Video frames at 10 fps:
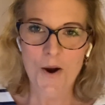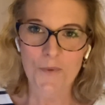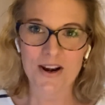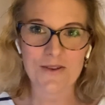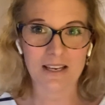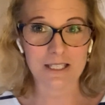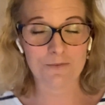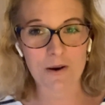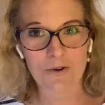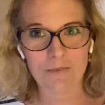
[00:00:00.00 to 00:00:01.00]
When you
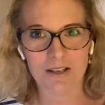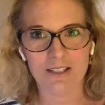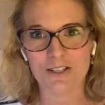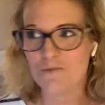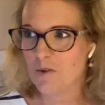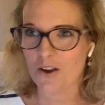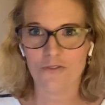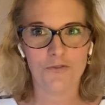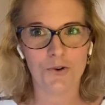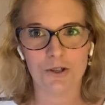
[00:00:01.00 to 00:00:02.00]
experiment, you might
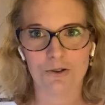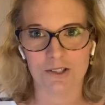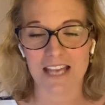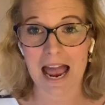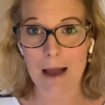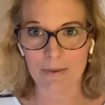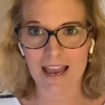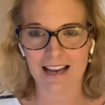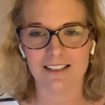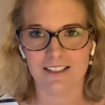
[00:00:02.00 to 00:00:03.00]
fall across a happy
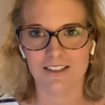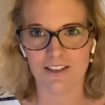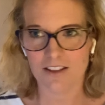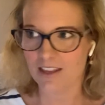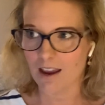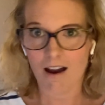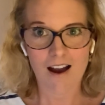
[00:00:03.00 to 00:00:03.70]
accident that you think,